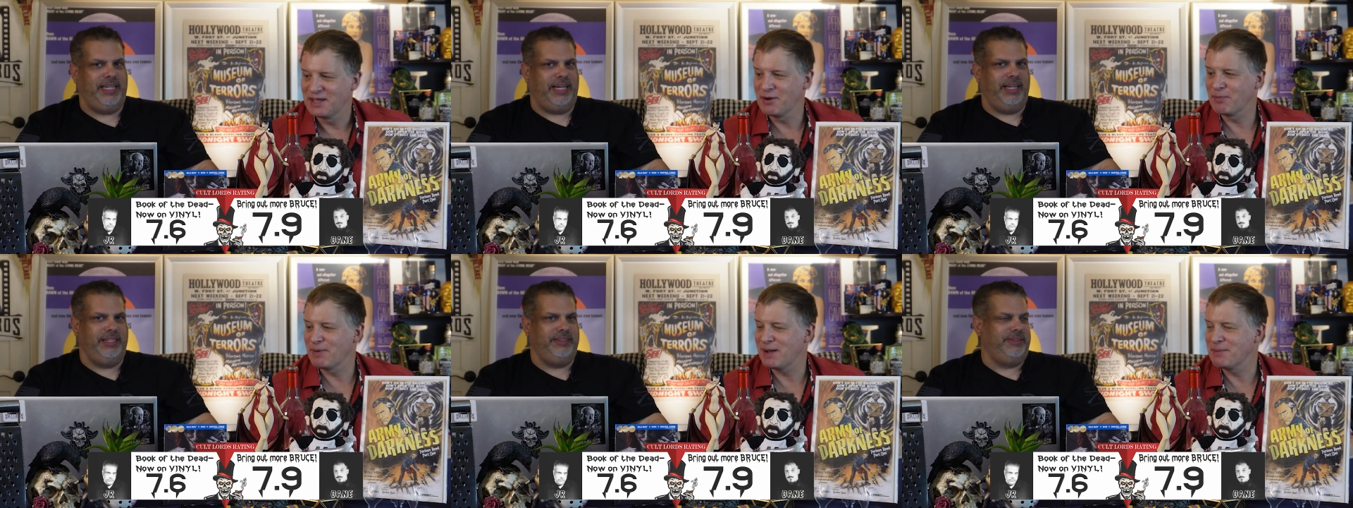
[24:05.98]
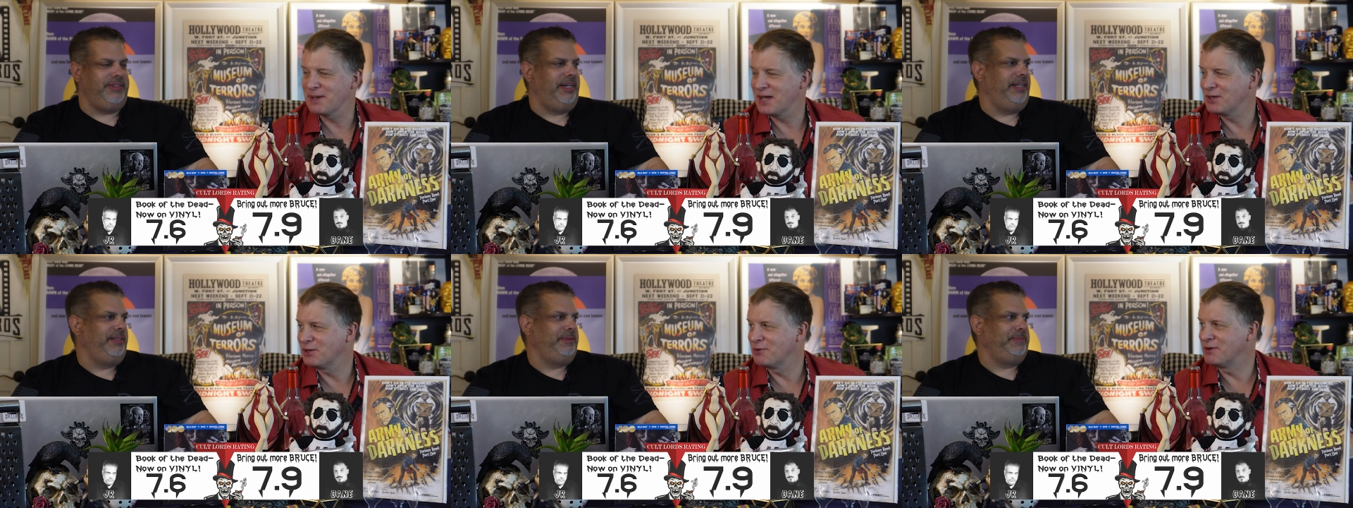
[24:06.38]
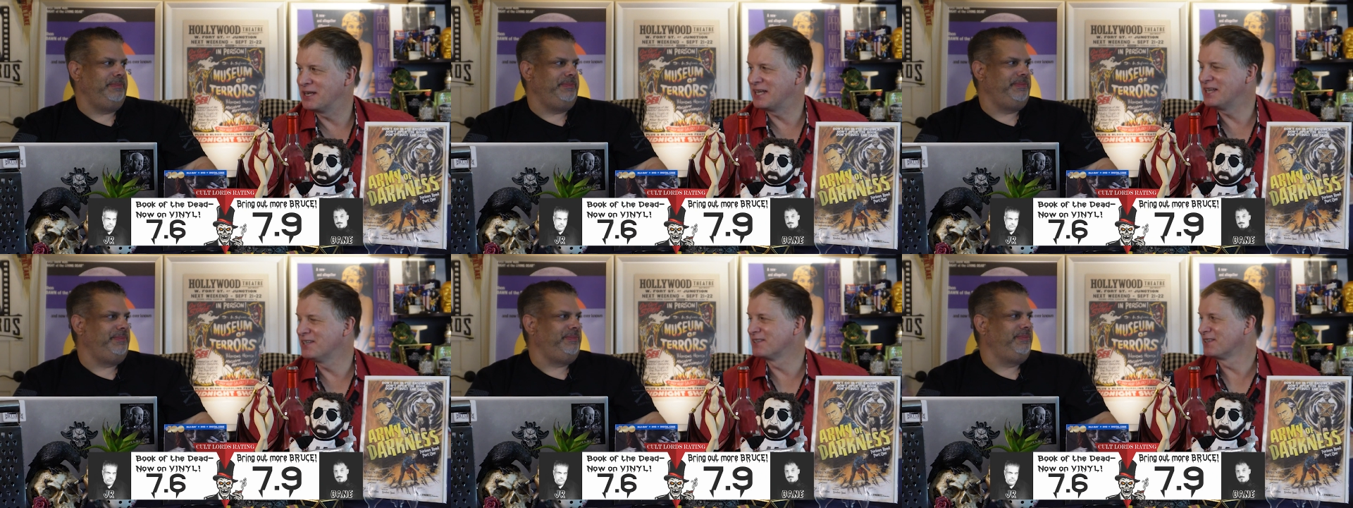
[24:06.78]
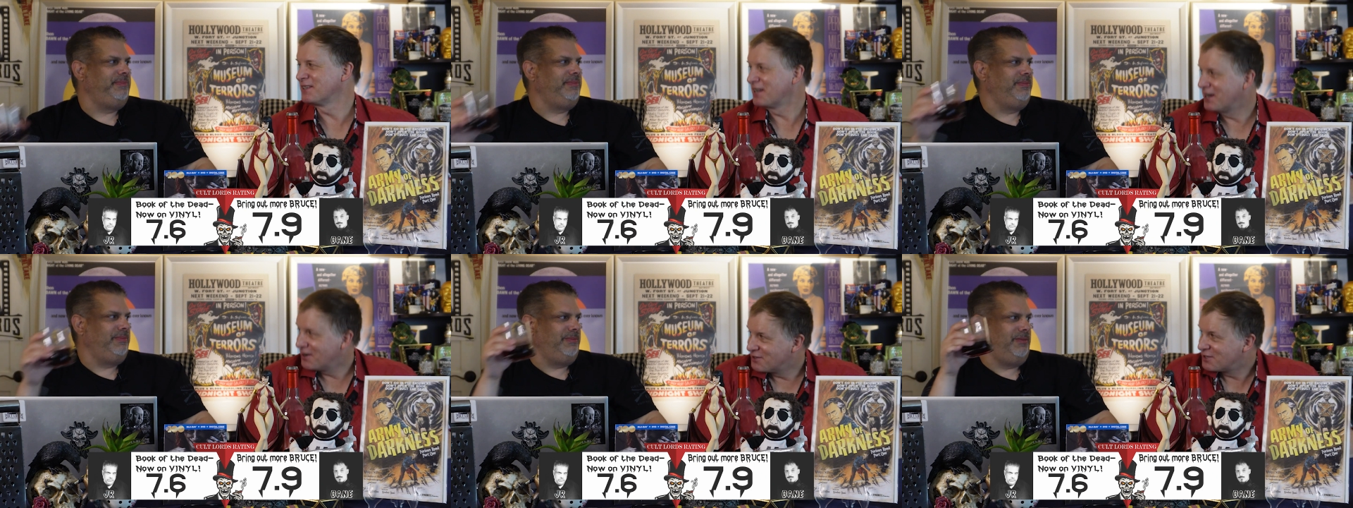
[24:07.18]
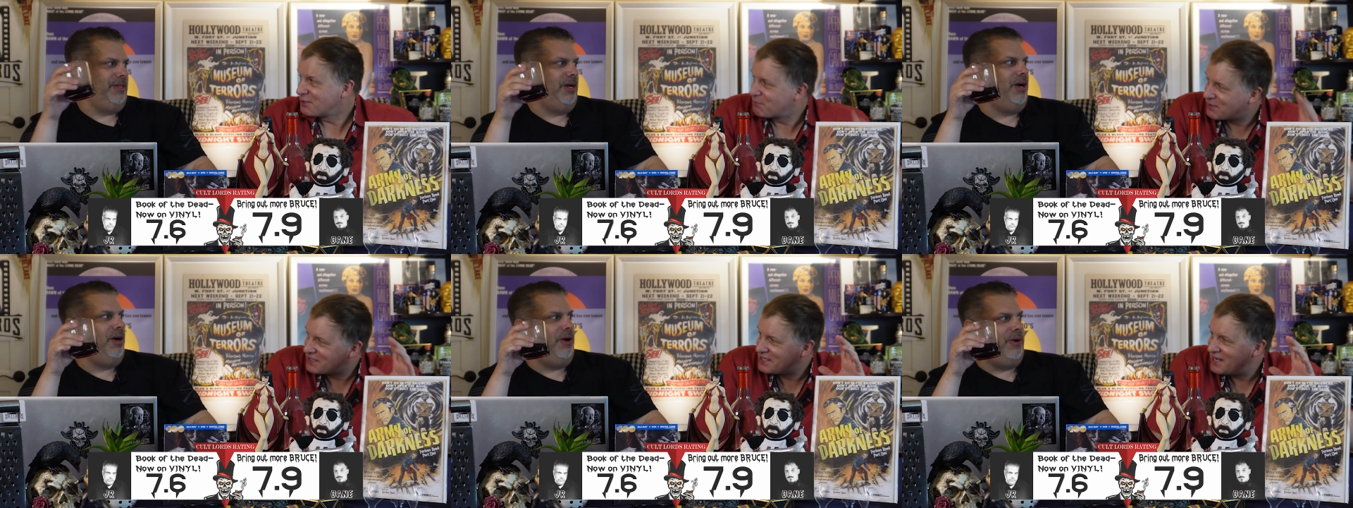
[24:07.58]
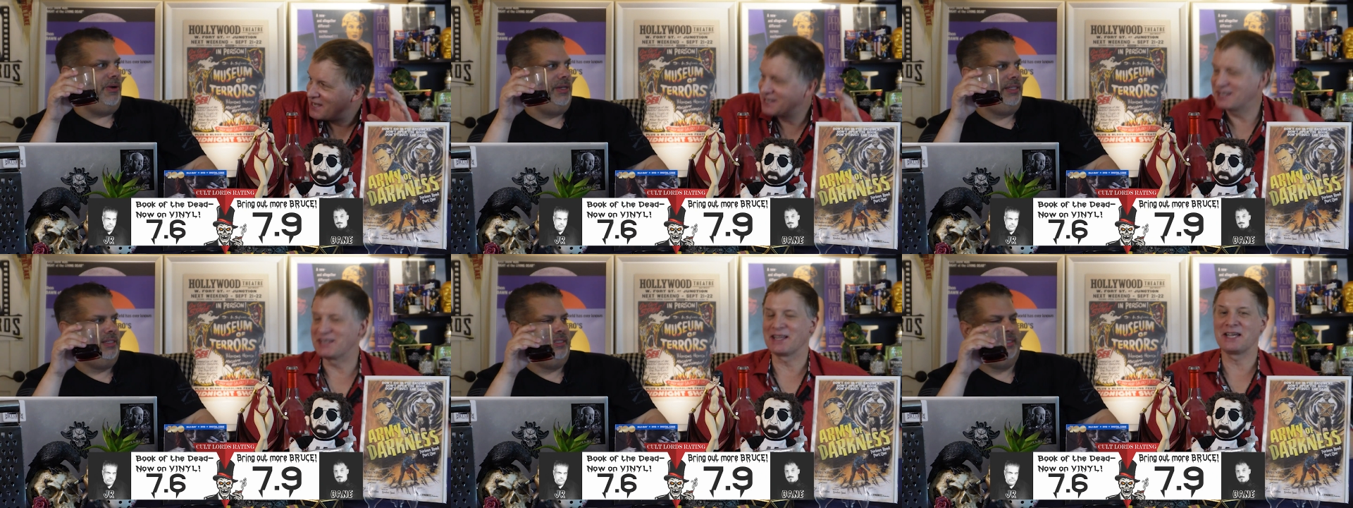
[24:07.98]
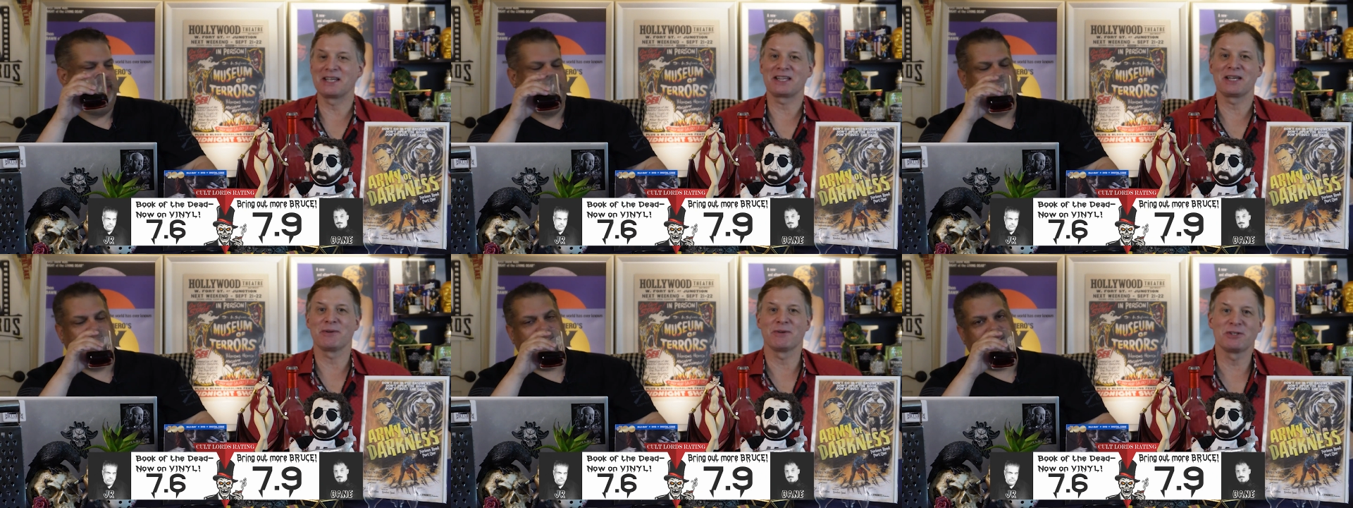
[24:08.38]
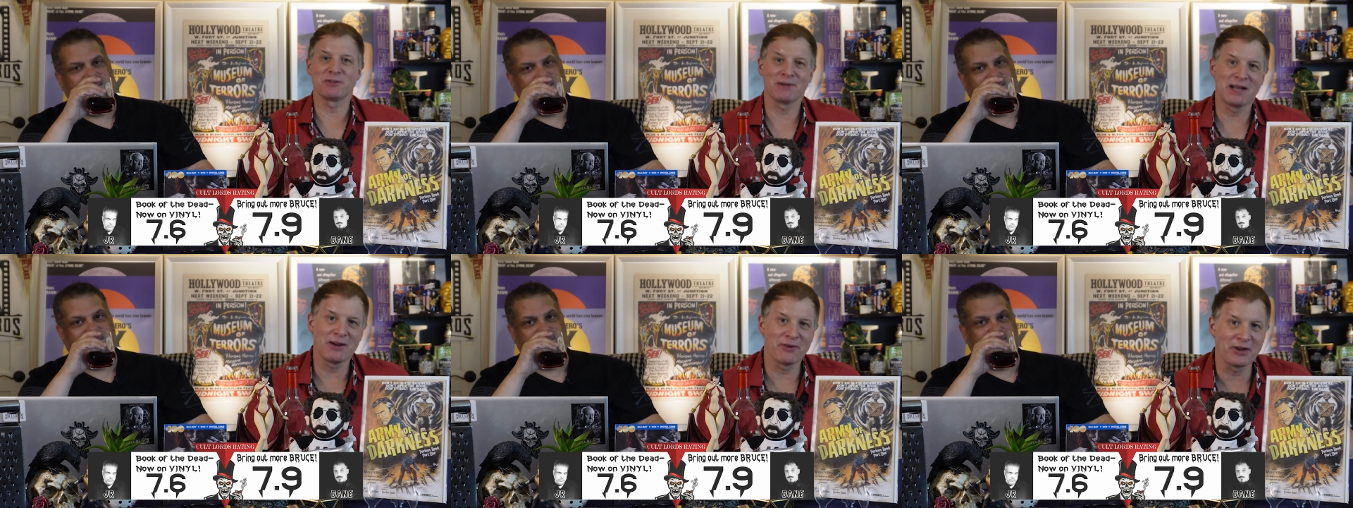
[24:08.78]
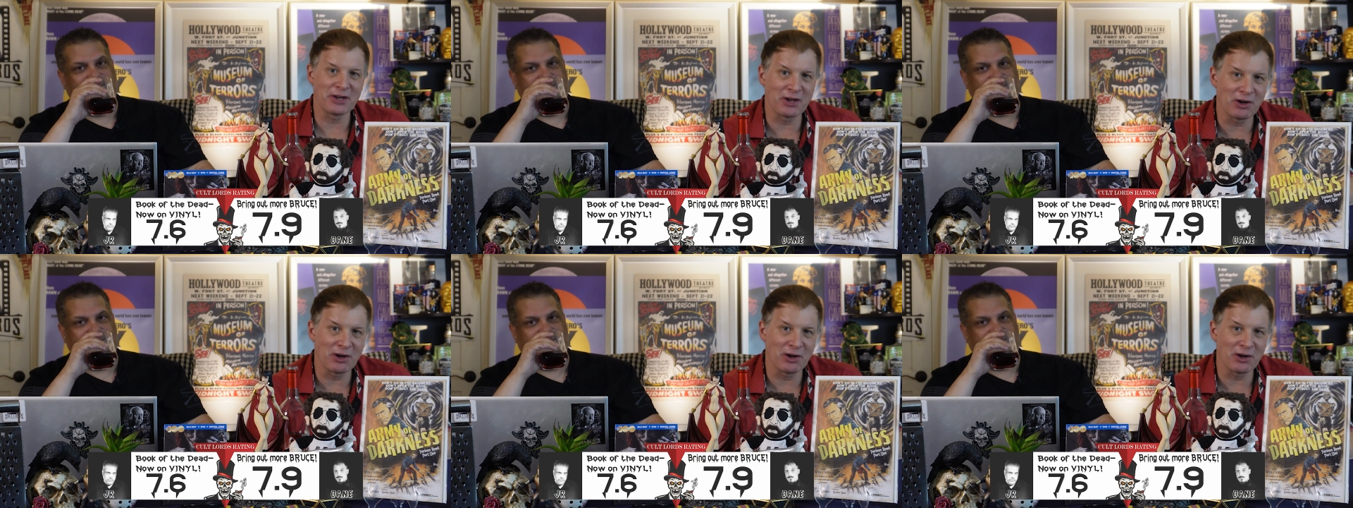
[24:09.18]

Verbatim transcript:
Speaker 1: They're probably on their knees in there and just oh. pretending like they were drowning